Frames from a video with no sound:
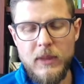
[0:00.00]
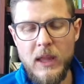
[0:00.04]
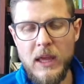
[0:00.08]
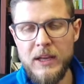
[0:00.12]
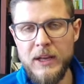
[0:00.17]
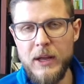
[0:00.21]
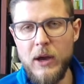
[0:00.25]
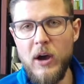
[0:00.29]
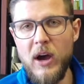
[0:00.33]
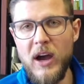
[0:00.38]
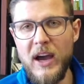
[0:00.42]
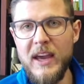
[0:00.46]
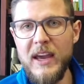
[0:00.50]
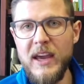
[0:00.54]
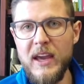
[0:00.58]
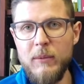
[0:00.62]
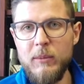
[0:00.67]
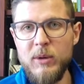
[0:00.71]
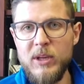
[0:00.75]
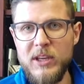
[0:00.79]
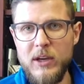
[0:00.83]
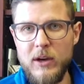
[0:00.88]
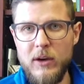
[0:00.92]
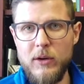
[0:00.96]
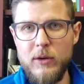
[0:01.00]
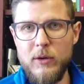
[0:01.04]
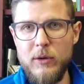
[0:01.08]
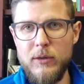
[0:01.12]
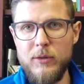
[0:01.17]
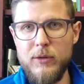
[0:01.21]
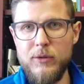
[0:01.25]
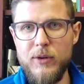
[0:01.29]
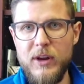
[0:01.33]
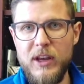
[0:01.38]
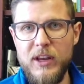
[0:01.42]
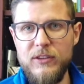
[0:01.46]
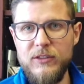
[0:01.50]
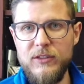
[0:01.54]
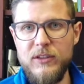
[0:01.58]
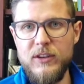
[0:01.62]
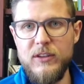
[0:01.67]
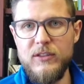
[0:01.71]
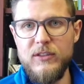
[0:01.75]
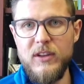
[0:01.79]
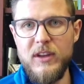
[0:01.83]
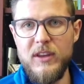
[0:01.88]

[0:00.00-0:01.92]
Now, I am a young earth creationist.